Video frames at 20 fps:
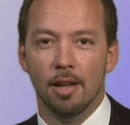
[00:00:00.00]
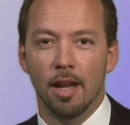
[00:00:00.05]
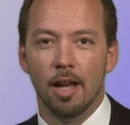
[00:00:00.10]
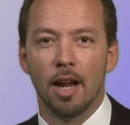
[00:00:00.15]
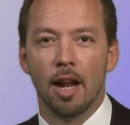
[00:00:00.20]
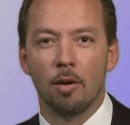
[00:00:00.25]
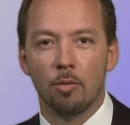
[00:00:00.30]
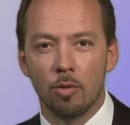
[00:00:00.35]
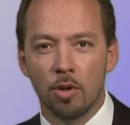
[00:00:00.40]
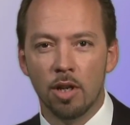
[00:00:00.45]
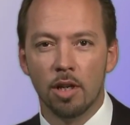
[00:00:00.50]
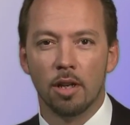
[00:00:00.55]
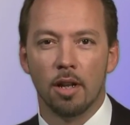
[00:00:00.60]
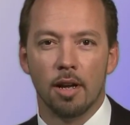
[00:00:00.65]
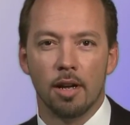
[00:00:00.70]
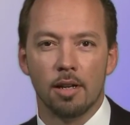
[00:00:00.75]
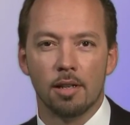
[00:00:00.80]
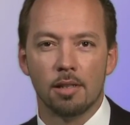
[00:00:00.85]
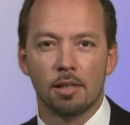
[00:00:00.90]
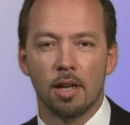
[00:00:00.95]
And I
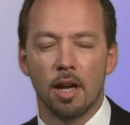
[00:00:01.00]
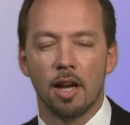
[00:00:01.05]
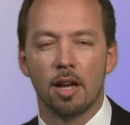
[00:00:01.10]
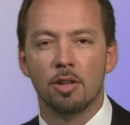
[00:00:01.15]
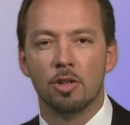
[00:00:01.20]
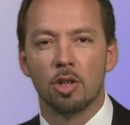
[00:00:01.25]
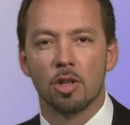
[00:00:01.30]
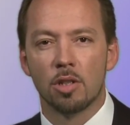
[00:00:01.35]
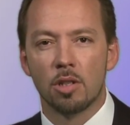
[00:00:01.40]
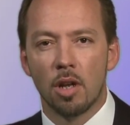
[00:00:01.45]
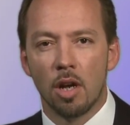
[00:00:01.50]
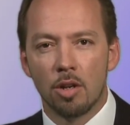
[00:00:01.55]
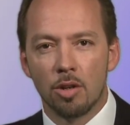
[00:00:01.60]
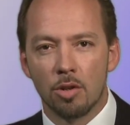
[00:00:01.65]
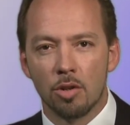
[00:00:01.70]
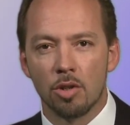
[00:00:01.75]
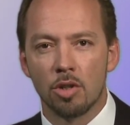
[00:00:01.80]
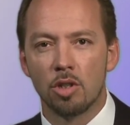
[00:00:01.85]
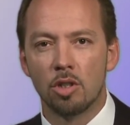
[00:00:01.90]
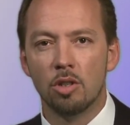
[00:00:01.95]
realized I had just
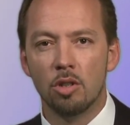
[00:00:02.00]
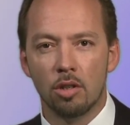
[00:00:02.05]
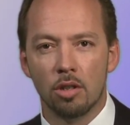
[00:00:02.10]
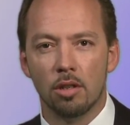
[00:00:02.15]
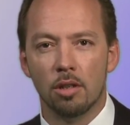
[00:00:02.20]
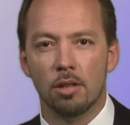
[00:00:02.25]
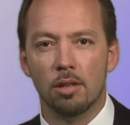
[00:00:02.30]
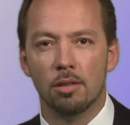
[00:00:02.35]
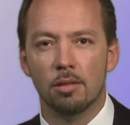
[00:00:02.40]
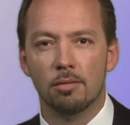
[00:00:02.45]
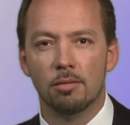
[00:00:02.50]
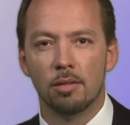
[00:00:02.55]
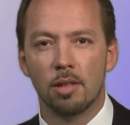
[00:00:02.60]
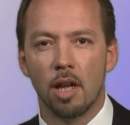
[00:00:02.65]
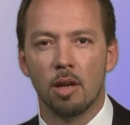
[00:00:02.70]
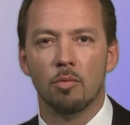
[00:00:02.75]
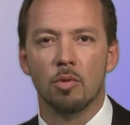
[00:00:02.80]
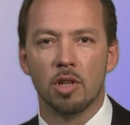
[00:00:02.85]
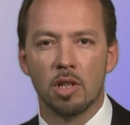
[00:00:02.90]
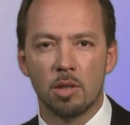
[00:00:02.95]
understood
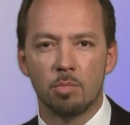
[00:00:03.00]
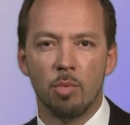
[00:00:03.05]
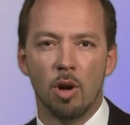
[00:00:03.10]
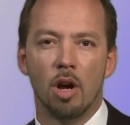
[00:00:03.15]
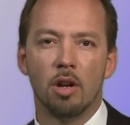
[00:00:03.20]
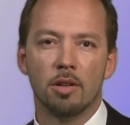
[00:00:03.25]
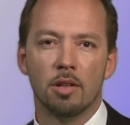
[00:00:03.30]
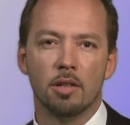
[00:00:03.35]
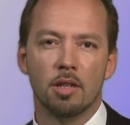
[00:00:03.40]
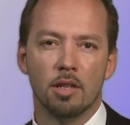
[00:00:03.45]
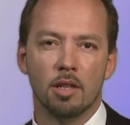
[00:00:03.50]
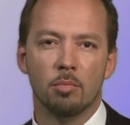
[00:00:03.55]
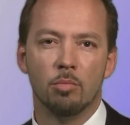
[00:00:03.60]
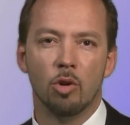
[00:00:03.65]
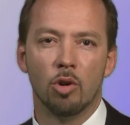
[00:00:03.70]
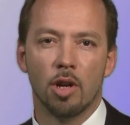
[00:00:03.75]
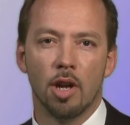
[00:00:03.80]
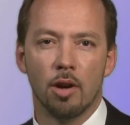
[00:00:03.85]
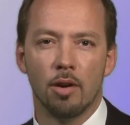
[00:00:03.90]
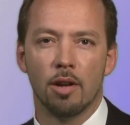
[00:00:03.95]
and responded in the
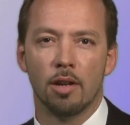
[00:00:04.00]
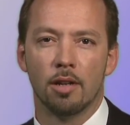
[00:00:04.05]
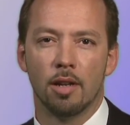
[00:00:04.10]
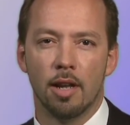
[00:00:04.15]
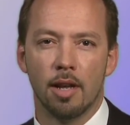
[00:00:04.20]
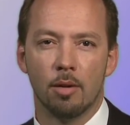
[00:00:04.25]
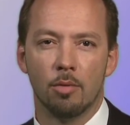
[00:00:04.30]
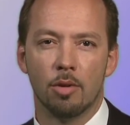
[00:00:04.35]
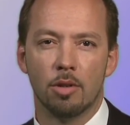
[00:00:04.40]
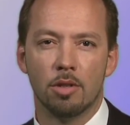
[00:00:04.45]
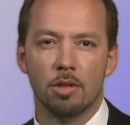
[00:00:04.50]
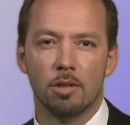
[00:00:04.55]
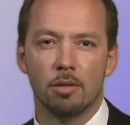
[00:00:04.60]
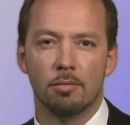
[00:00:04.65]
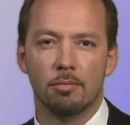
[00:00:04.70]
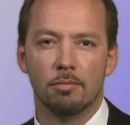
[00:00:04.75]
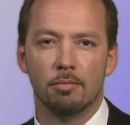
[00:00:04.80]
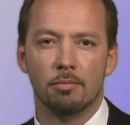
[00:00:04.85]
Bulgarian language.